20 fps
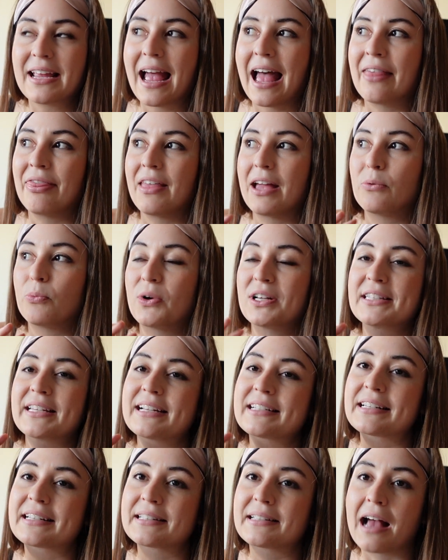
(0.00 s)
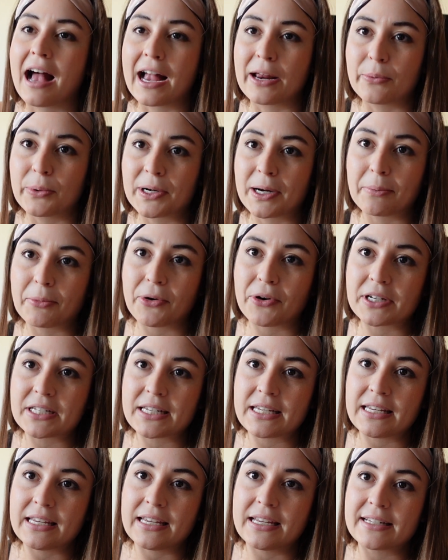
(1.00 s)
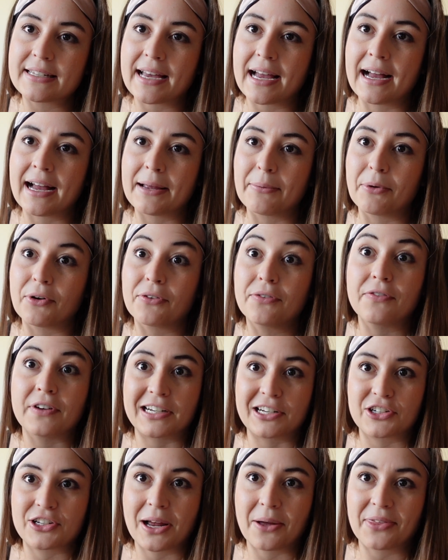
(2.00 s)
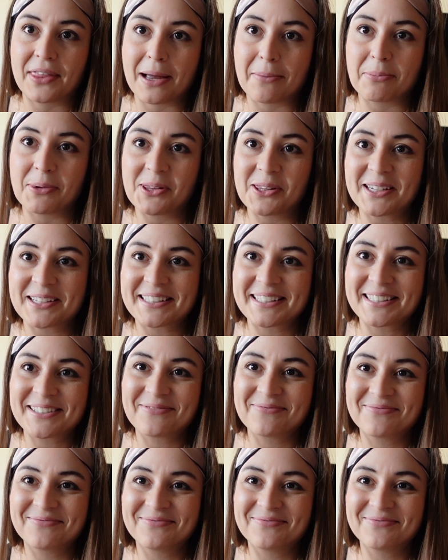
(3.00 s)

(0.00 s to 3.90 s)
And then once I decide what I'm going to eat, I will finish out that bolus.